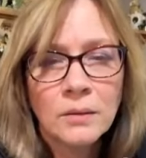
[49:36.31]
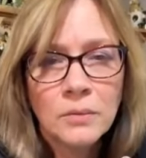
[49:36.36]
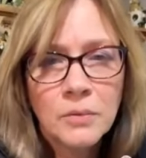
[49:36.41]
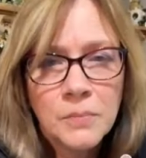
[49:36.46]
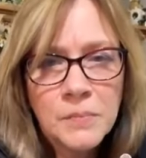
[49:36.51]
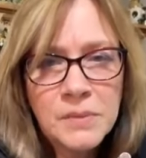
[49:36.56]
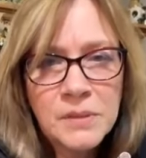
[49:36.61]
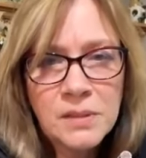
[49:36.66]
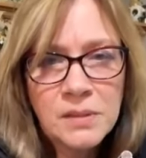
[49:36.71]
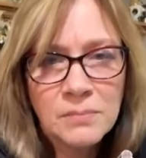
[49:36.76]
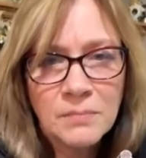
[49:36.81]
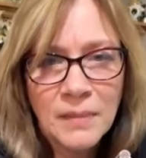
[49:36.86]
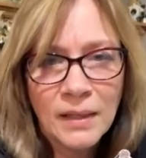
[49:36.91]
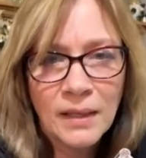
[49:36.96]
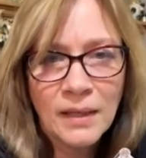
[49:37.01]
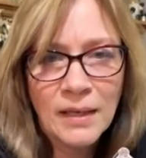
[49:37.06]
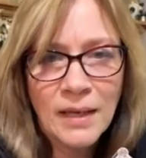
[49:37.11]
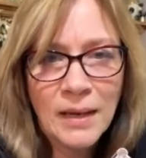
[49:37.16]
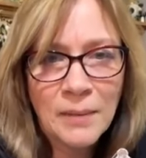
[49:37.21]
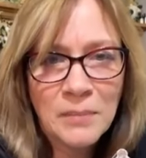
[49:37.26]
Oops,
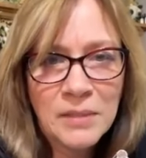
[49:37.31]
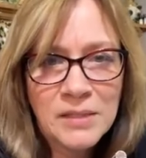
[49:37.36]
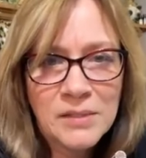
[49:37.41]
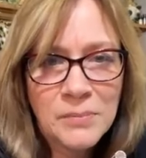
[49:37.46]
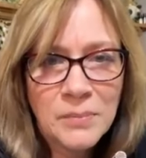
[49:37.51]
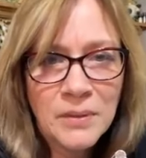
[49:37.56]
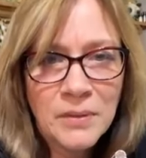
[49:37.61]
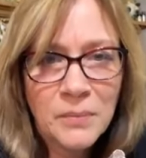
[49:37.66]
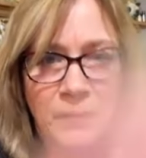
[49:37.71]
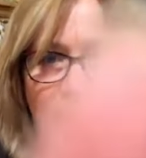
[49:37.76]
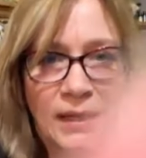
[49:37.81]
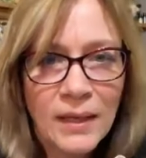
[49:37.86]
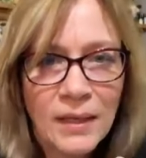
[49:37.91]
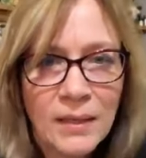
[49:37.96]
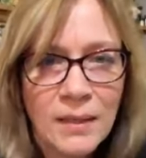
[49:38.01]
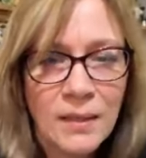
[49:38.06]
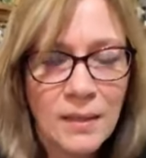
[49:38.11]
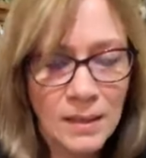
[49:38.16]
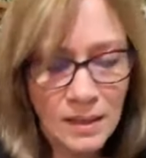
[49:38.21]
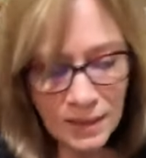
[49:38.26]
my comments went
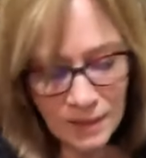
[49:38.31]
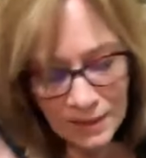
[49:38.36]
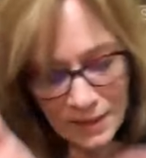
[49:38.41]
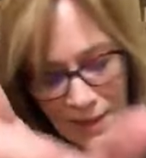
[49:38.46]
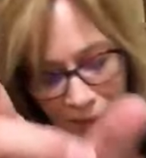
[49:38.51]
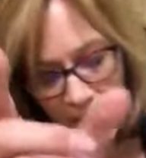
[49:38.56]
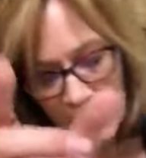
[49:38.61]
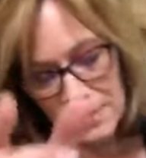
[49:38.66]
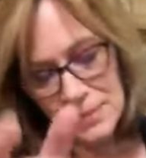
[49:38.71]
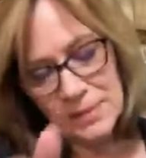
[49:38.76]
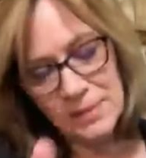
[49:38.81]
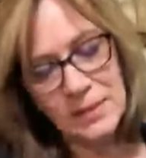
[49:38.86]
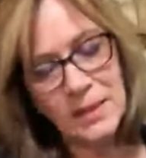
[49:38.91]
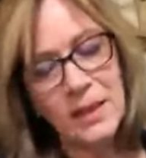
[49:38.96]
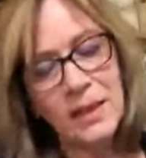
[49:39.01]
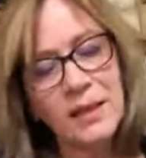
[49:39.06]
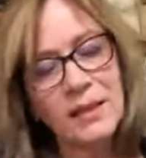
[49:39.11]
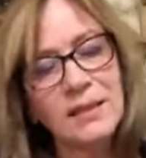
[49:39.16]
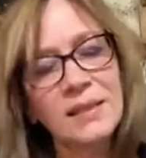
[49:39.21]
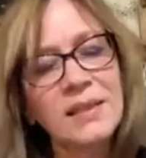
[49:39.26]
away. Yes,
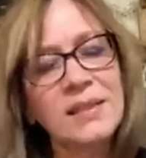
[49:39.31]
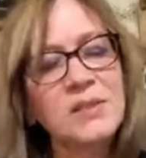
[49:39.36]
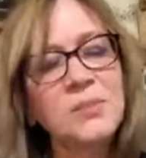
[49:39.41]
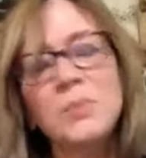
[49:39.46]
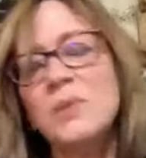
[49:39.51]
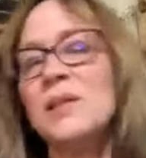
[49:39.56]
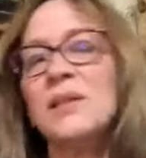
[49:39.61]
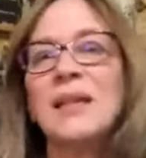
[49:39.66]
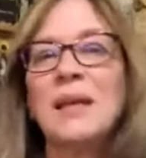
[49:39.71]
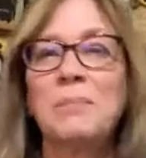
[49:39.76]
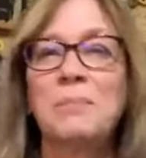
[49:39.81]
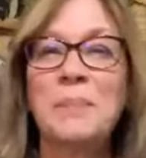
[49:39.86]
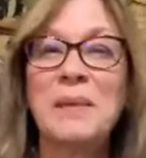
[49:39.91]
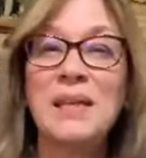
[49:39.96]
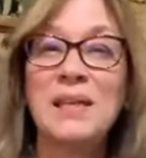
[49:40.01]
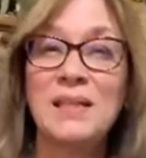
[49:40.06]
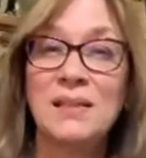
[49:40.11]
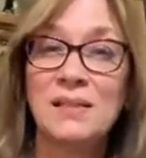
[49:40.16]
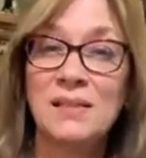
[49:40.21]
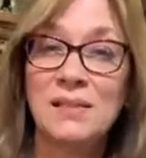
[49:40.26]
these were like
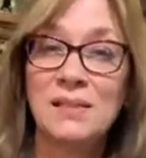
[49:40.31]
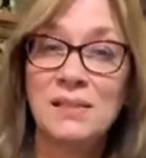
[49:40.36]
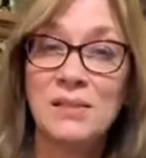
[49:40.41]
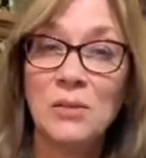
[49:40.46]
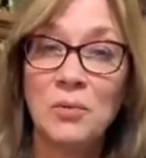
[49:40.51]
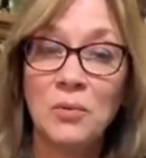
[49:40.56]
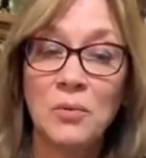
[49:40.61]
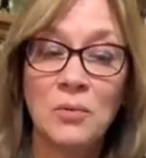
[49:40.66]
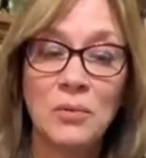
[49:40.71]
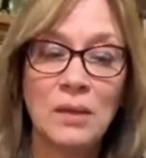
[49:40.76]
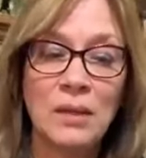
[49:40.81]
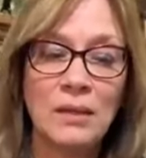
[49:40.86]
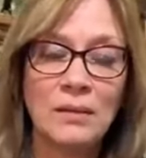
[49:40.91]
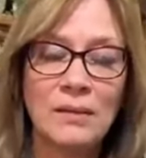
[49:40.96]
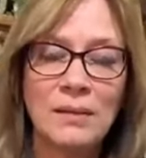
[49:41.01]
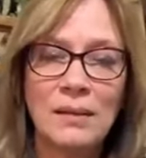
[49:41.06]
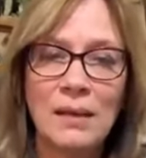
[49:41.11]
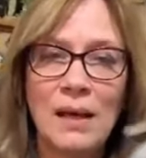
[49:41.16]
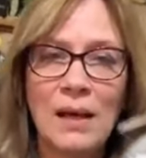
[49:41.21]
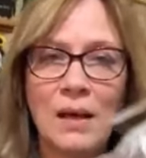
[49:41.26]
beads. So,
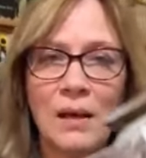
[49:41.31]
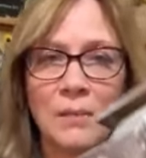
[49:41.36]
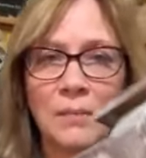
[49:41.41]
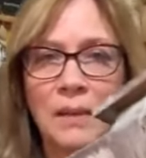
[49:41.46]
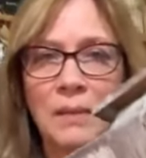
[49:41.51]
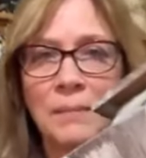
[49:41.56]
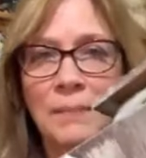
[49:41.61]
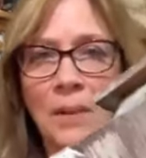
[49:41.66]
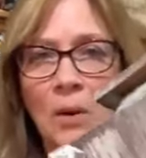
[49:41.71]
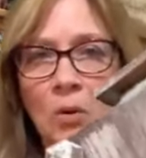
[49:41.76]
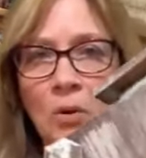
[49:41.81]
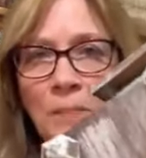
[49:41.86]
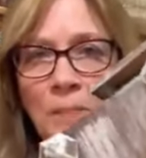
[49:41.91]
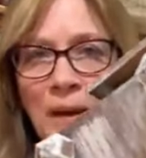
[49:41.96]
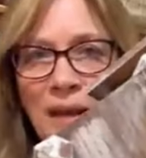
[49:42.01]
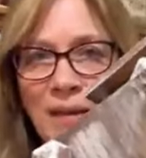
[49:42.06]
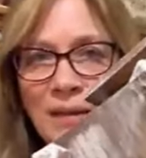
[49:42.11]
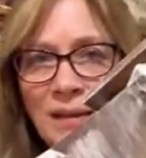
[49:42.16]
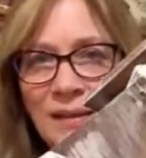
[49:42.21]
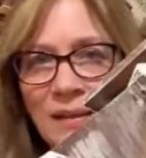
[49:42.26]
um, or
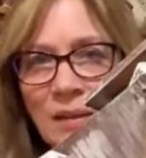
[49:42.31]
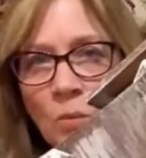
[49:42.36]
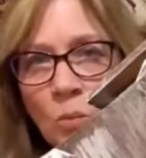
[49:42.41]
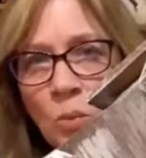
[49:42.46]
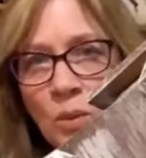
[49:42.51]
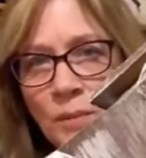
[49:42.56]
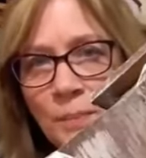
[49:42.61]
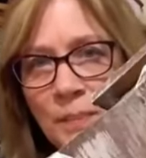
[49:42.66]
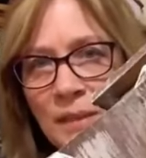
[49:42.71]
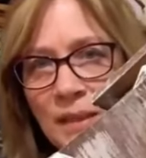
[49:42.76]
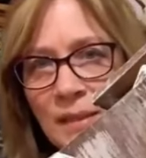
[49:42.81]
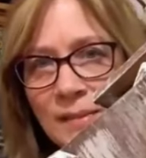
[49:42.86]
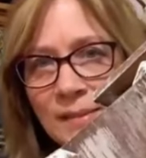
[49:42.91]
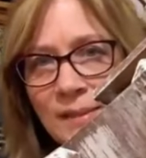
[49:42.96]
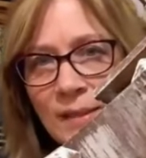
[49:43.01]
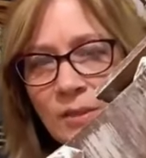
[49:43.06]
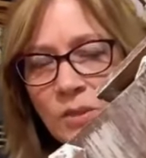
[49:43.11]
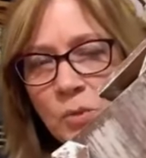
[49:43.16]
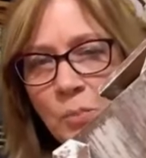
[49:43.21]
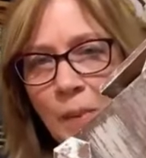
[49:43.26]
by like the wood
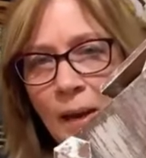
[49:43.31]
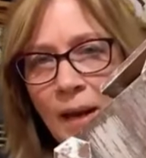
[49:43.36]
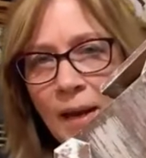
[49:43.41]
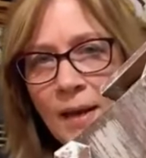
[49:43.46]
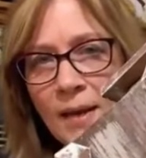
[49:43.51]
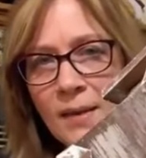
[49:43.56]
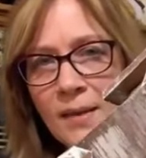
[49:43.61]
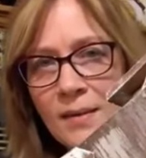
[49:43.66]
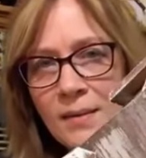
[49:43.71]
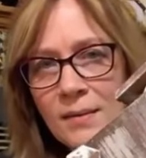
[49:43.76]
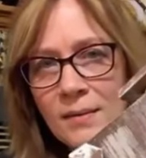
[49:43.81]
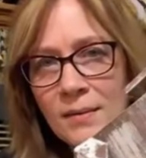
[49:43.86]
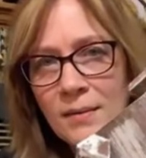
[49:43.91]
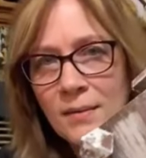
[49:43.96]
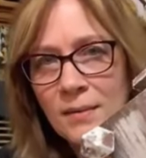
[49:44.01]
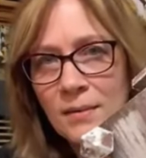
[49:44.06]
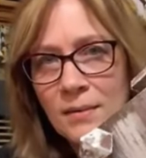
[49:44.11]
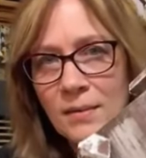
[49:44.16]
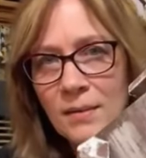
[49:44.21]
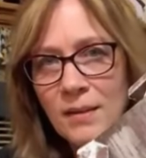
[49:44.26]
beads that you buy.
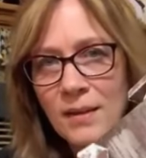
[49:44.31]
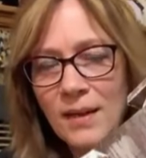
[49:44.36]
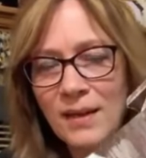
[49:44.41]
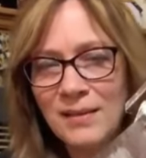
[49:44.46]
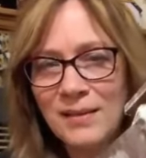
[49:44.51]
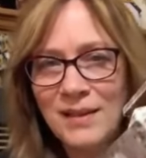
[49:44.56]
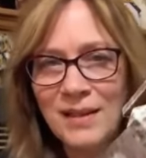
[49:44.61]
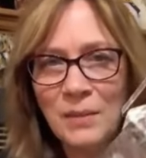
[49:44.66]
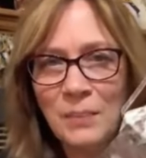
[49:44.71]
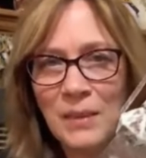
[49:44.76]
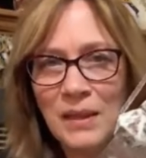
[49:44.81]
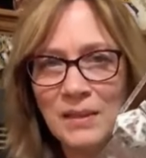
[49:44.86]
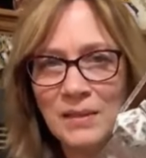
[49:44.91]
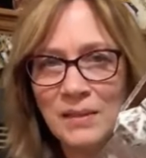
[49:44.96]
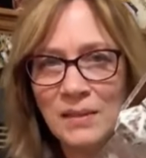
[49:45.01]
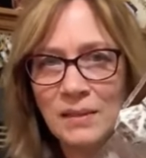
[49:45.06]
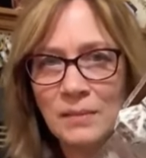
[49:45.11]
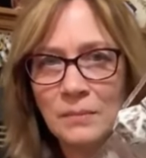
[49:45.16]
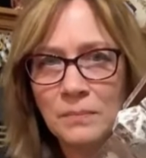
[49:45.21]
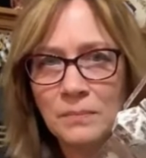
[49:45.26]
And then I
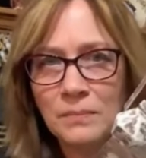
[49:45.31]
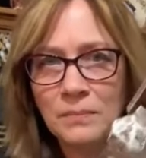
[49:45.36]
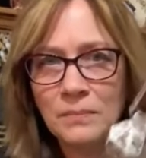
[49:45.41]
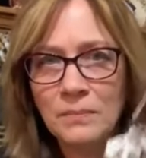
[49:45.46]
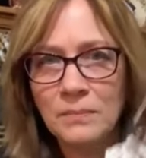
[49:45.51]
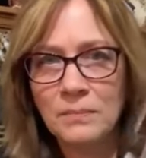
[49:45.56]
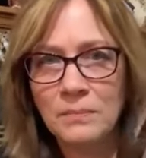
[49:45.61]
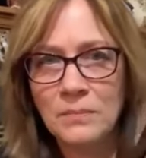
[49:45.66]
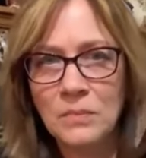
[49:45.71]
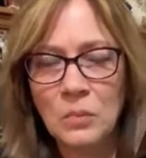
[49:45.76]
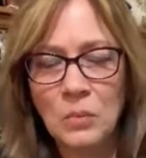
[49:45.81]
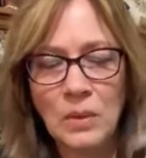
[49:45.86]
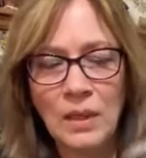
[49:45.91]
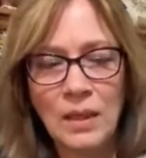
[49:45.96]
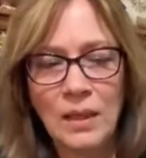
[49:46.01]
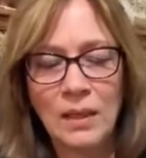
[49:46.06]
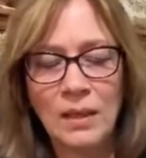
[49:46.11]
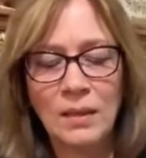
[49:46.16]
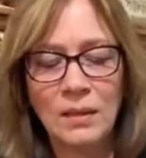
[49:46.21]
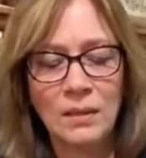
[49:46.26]
painted them
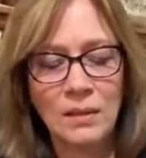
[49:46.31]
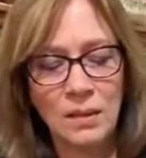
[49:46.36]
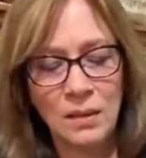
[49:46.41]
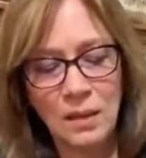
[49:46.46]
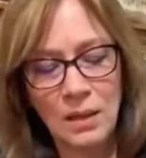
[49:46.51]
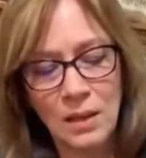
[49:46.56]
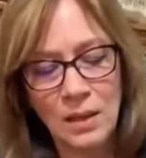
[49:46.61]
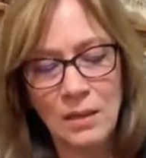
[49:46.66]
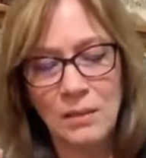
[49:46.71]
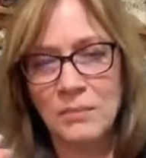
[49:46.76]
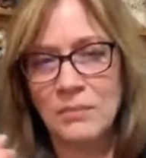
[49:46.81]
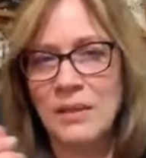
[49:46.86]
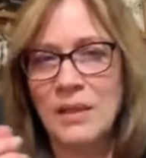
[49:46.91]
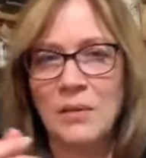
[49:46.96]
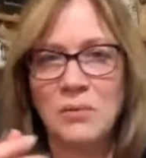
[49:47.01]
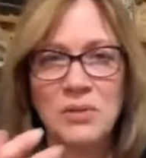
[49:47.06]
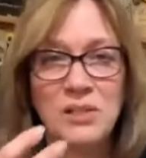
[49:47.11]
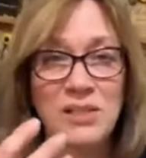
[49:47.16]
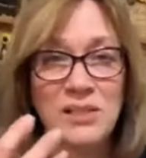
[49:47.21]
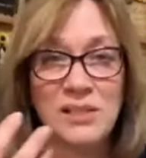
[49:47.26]
okay? Um,
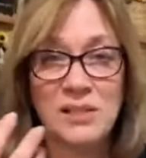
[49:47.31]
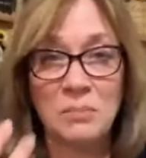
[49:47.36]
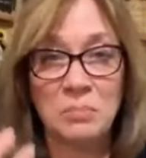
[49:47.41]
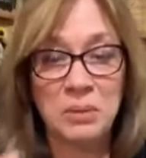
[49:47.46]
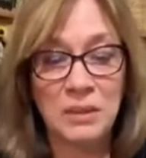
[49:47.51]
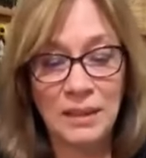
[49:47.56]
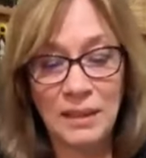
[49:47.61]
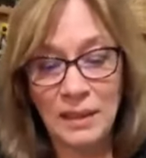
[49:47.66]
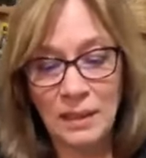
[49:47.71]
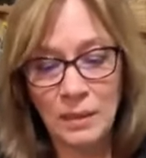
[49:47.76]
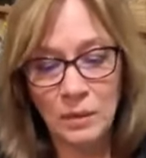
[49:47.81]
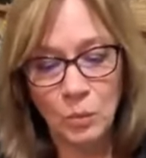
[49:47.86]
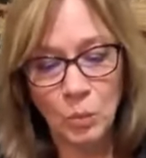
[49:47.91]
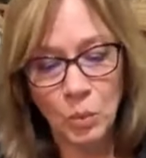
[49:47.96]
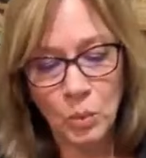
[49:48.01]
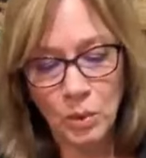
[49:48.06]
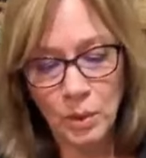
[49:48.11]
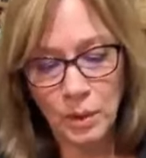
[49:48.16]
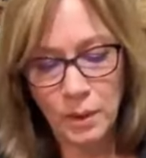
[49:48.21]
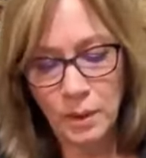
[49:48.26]
they were just the
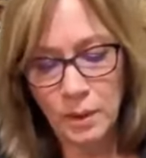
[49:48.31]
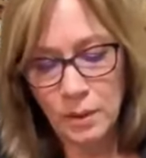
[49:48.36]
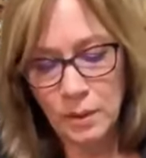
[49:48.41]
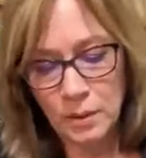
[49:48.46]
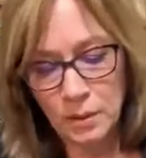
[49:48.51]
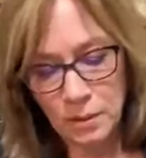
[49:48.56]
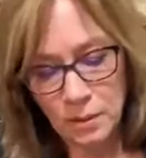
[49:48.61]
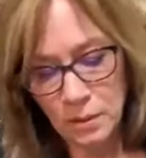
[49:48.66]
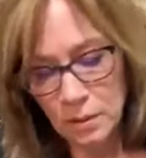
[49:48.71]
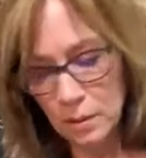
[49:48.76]
plain wood.